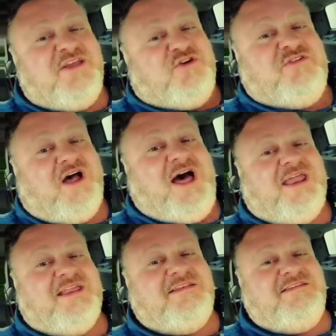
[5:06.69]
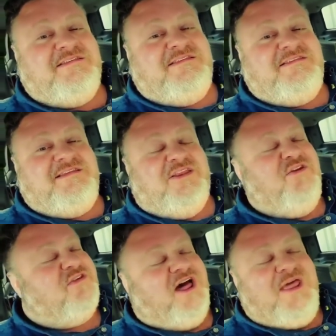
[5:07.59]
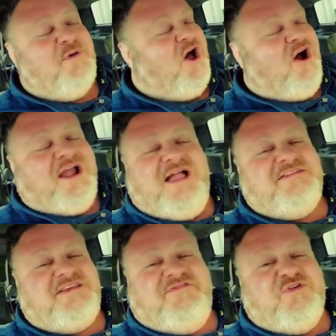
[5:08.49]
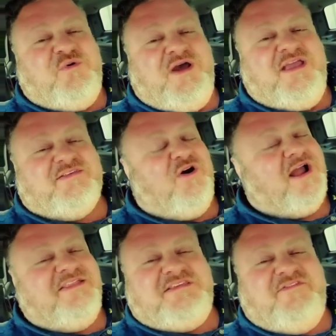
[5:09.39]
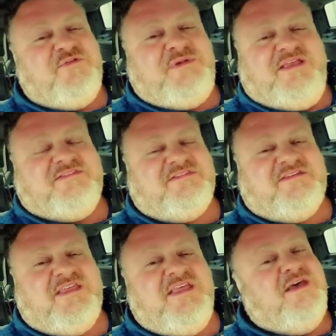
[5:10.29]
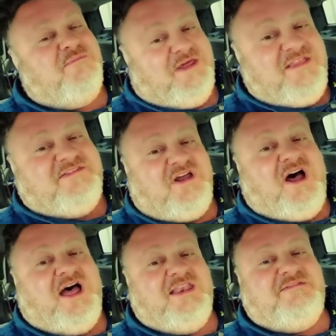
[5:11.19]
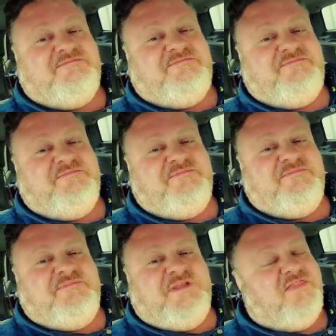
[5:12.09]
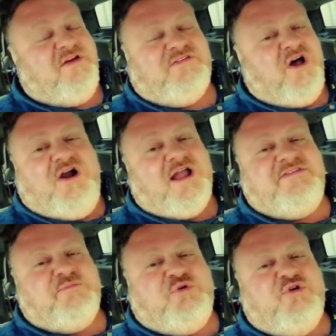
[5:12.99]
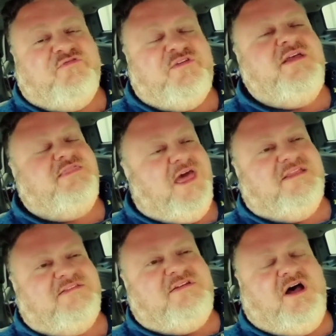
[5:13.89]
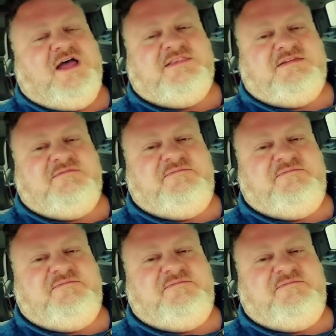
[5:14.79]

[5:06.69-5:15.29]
You're taught it. And you're taught it by all kinds of different ways, all kinds of different messages, but it's taught. And there's all kinds of proof that it's taught.